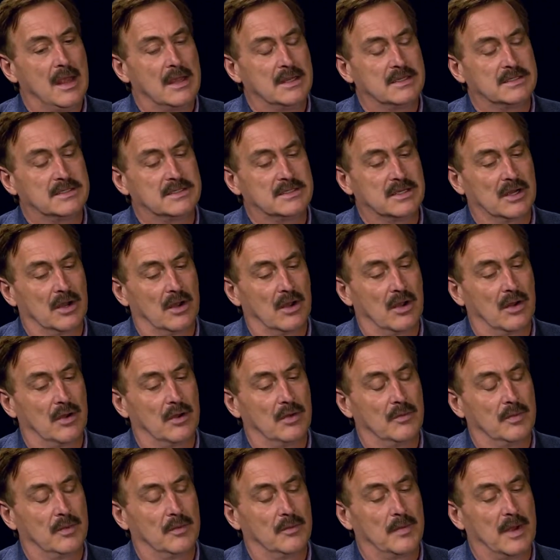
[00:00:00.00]

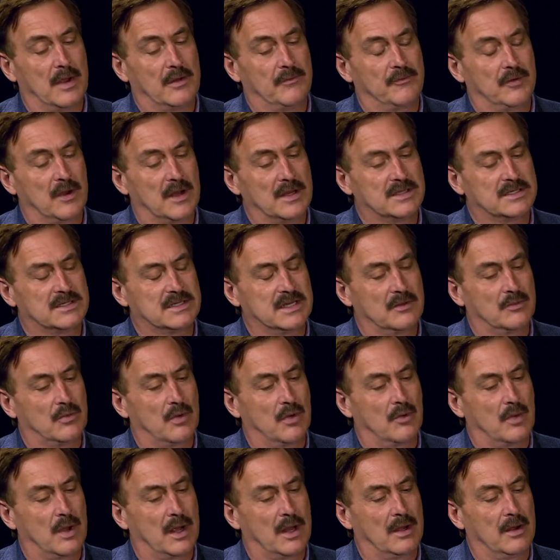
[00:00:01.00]
So my friend said,
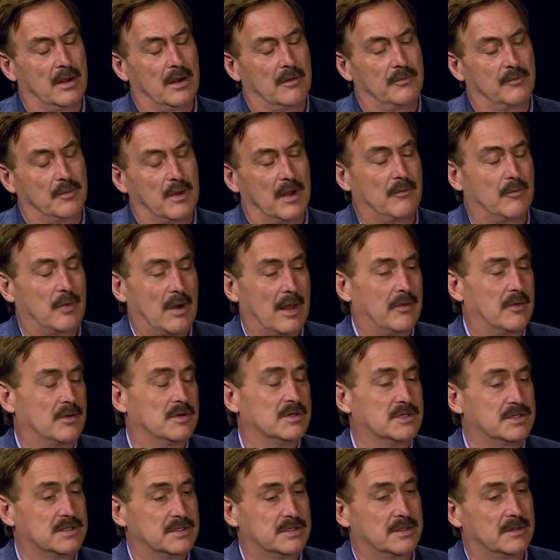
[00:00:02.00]
well, my
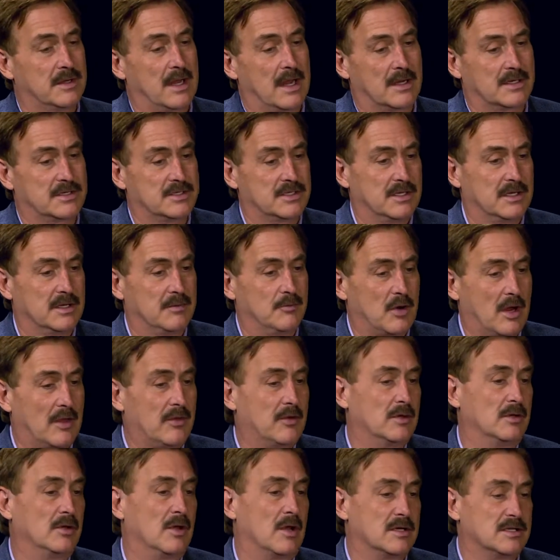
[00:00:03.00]

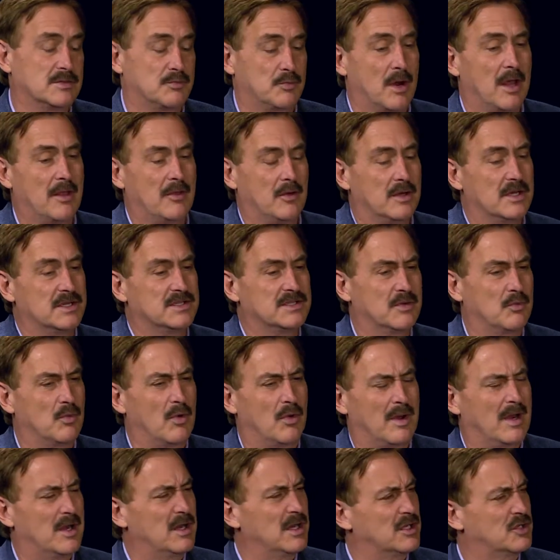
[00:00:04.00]
brother-in-law's brother, he said,
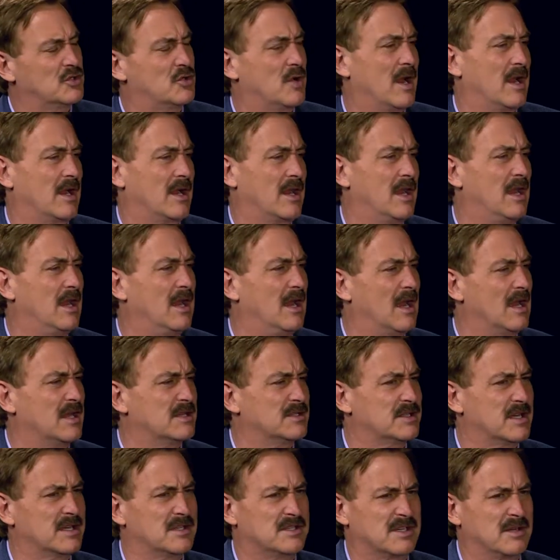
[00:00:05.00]
well, why don't you try a
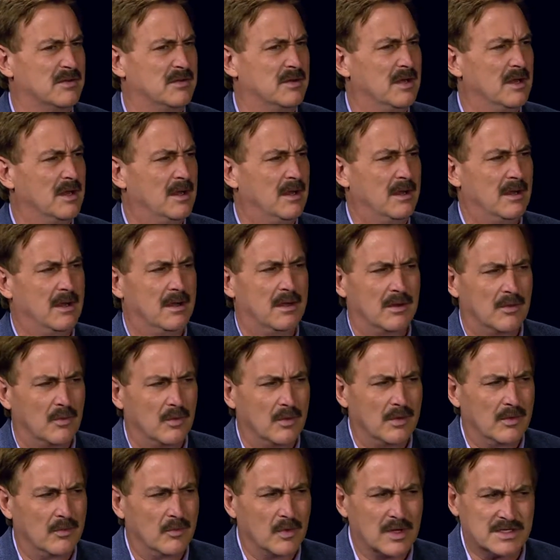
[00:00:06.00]
kiosk? I said,
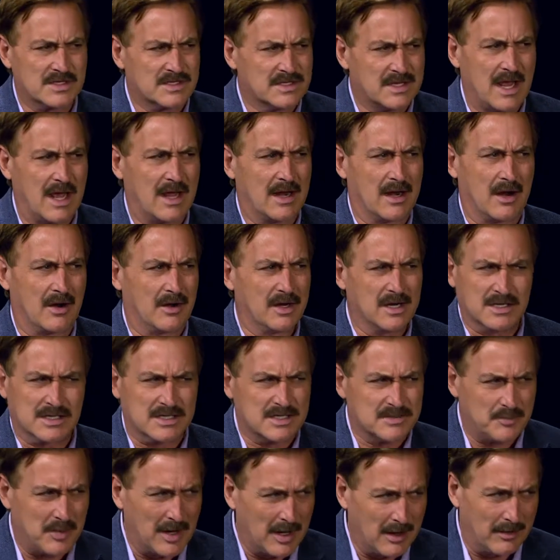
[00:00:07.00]
what's that? How do you
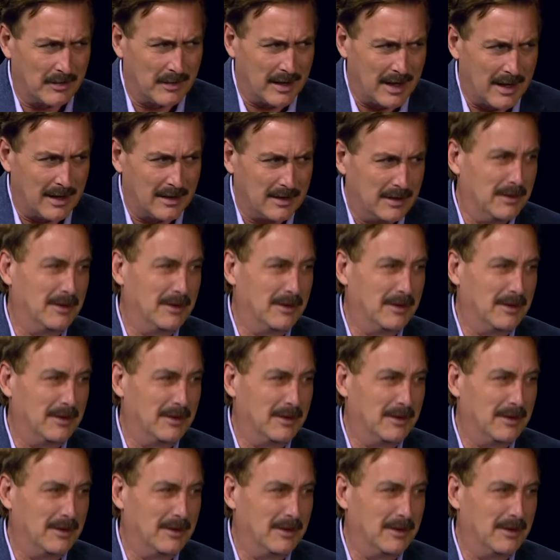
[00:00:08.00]
spell that?